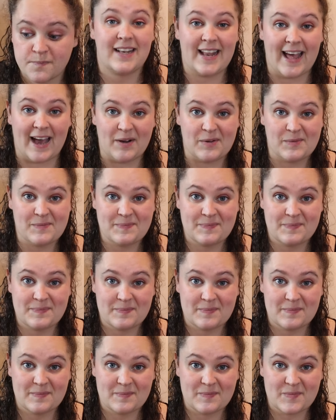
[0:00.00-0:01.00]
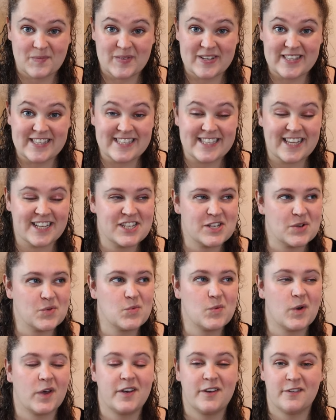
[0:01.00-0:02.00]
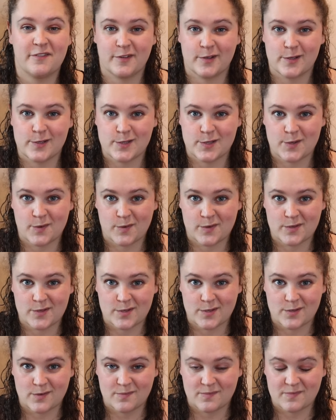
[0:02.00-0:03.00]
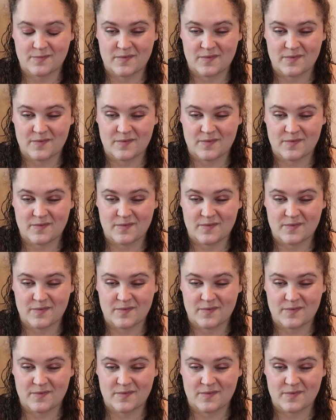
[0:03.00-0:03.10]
Now, with such a wonderful source,